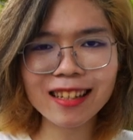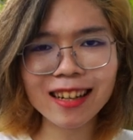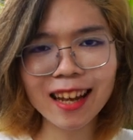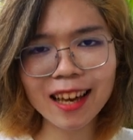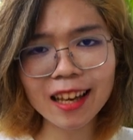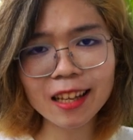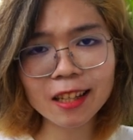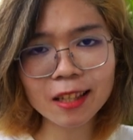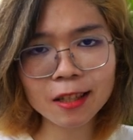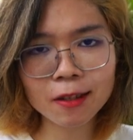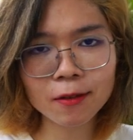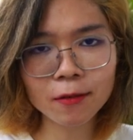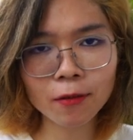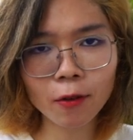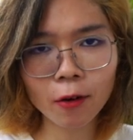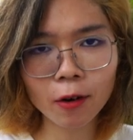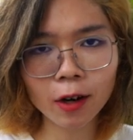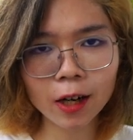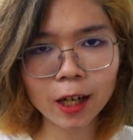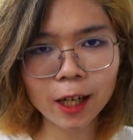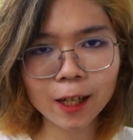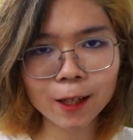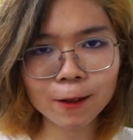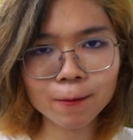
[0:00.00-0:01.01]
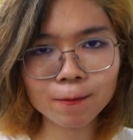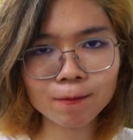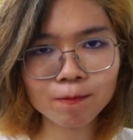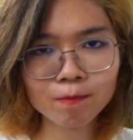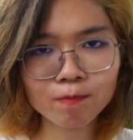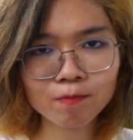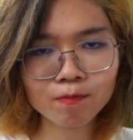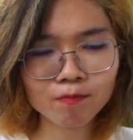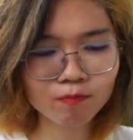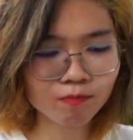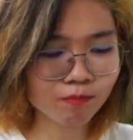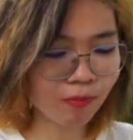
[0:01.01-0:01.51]
a taste for
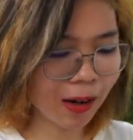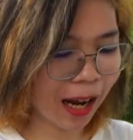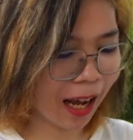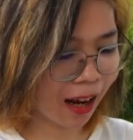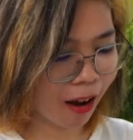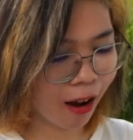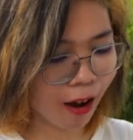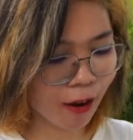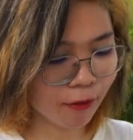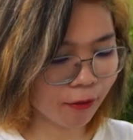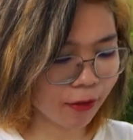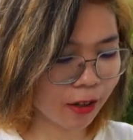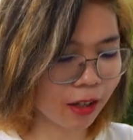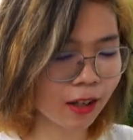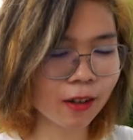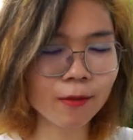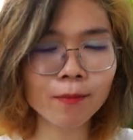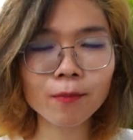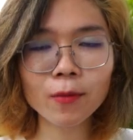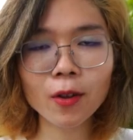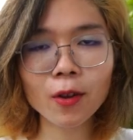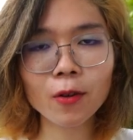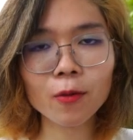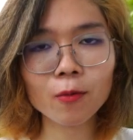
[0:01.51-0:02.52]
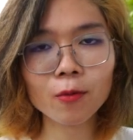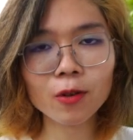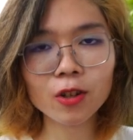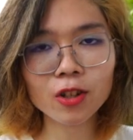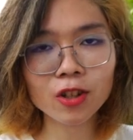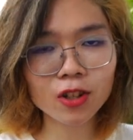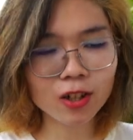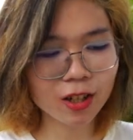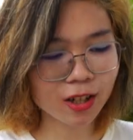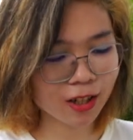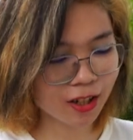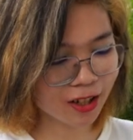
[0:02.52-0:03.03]
black coffee,
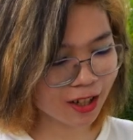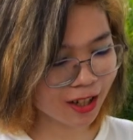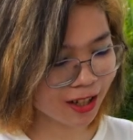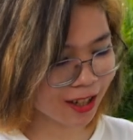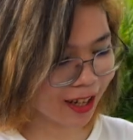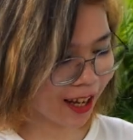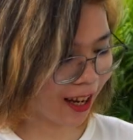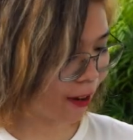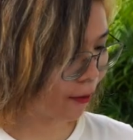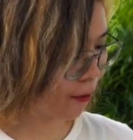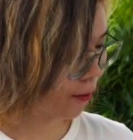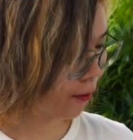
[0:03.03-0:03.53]
which is just kind